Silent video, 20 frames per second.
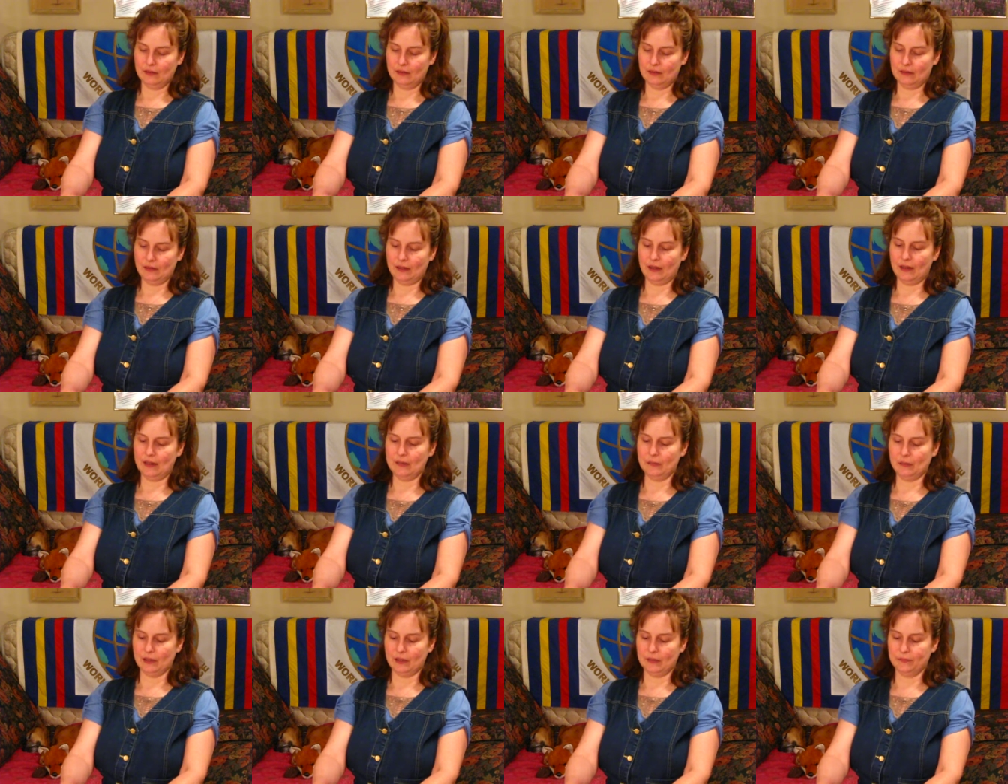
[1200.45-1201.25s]

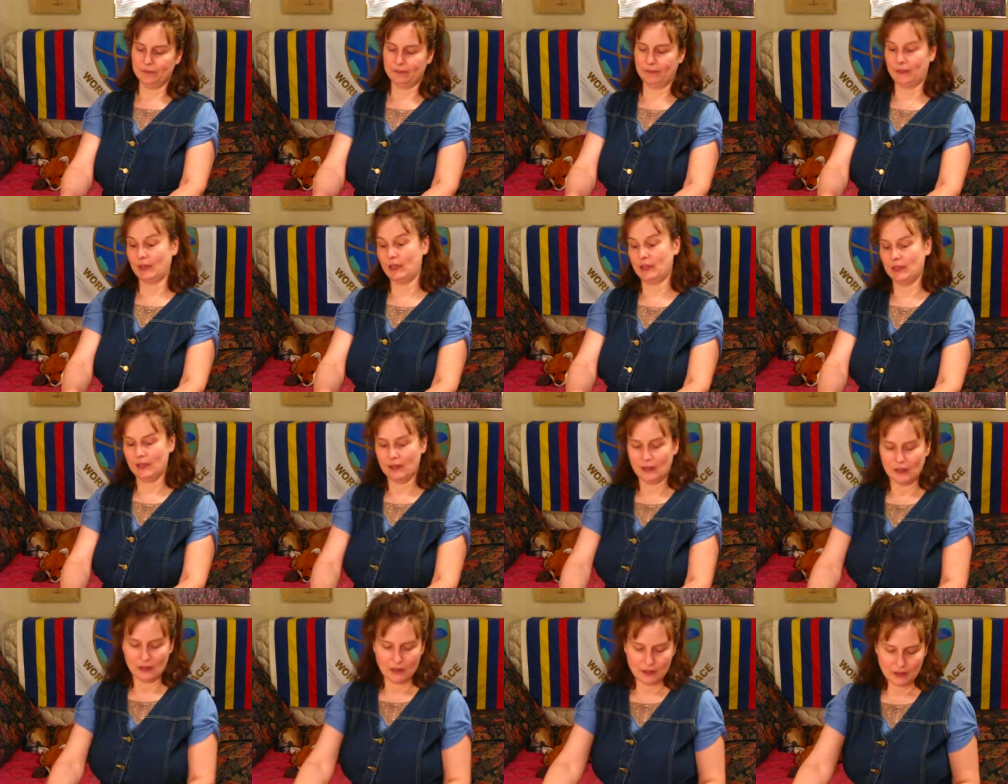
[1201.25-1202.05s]
timer
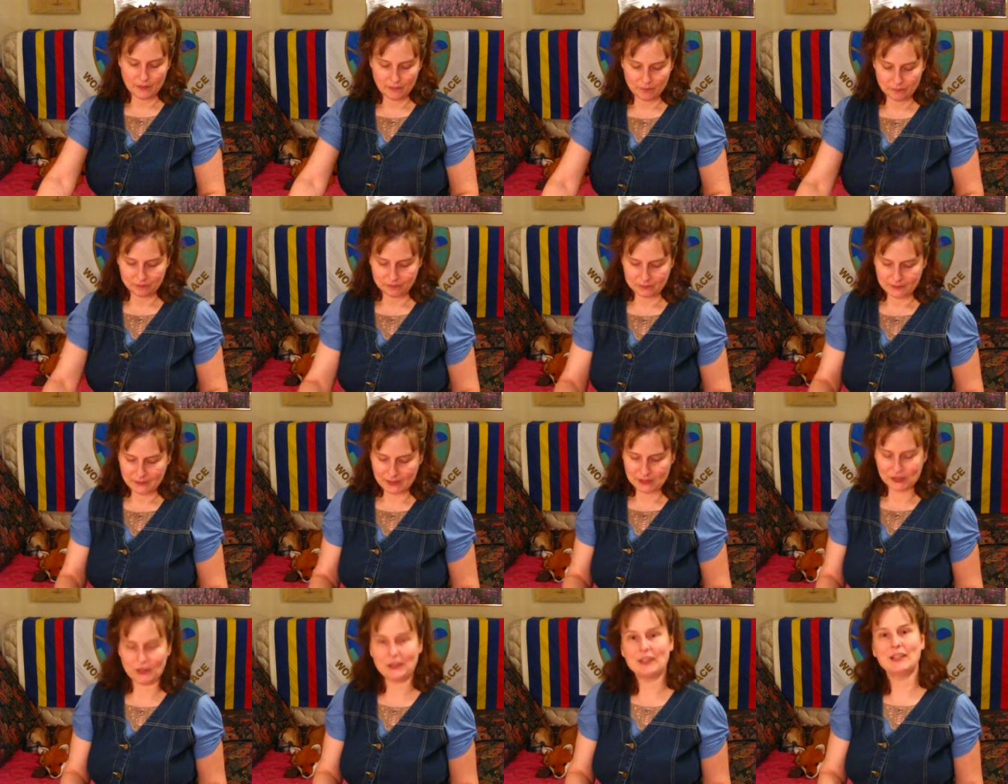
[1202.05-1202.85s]

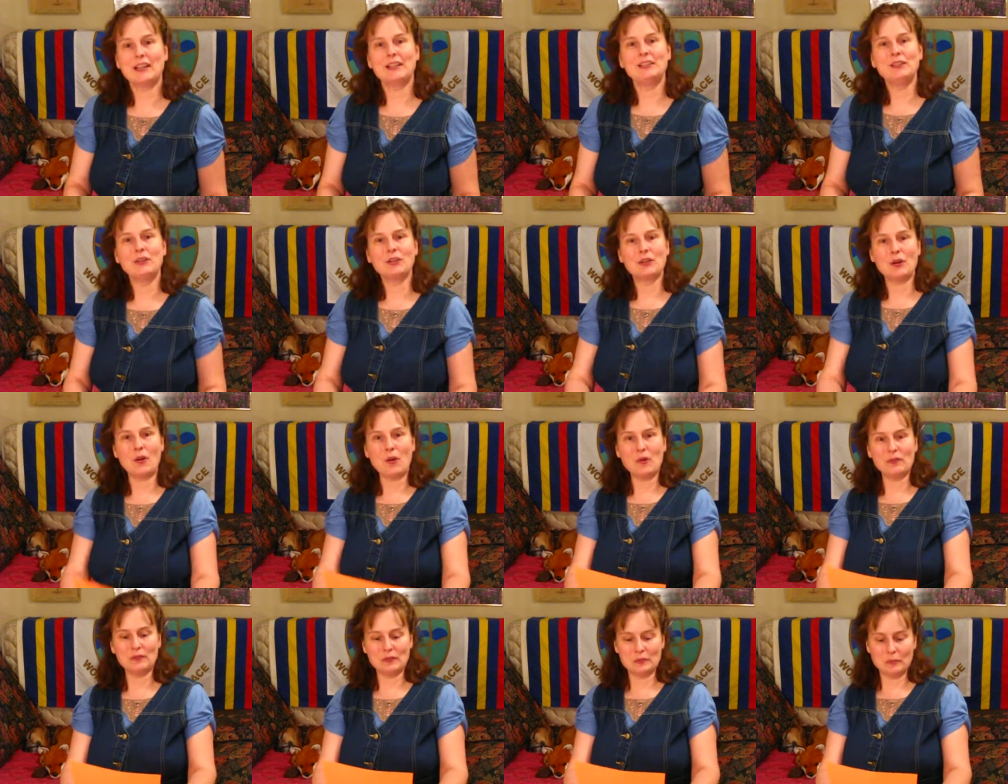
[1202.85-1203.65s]
so that I don't go
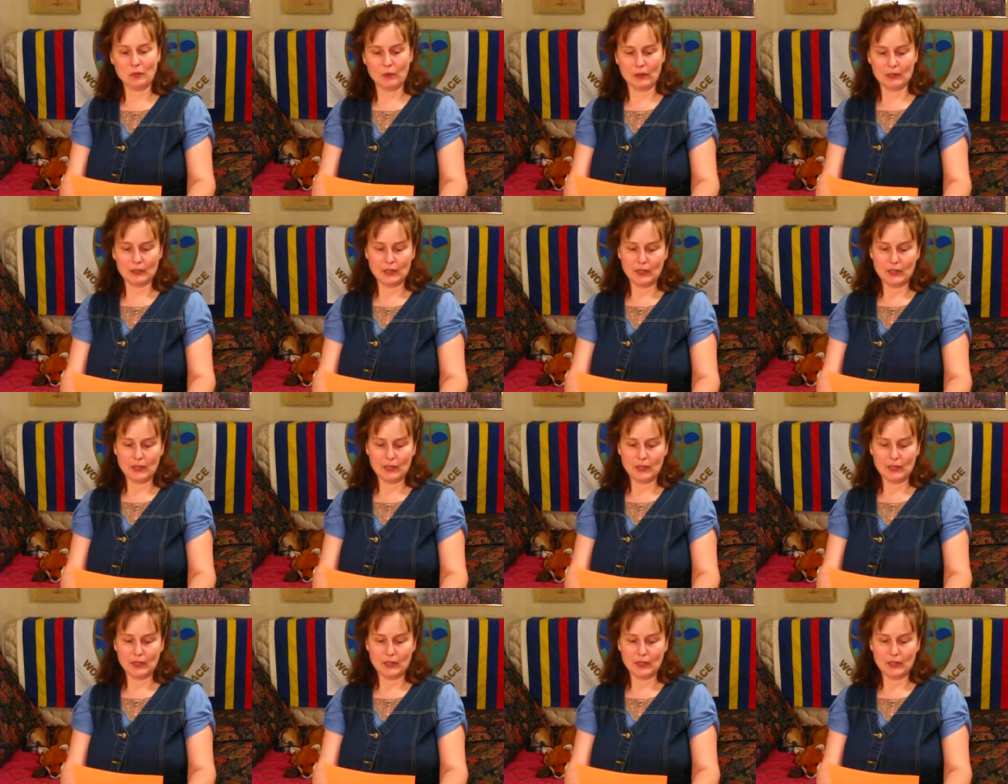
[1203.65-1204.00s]
overboard.